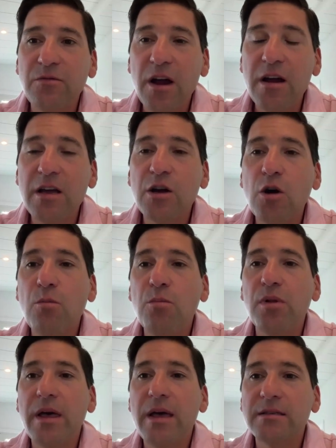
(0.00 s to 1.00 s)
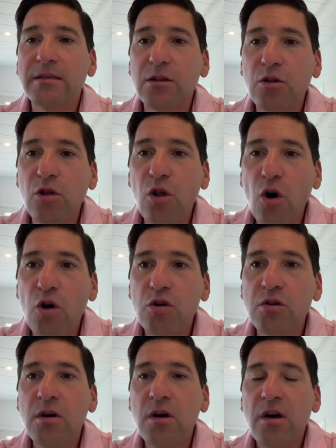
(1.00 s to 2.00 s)
very complacent,
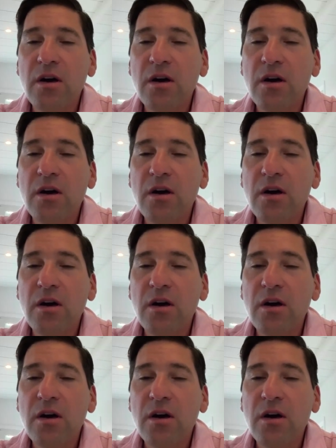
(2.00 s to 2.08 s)
long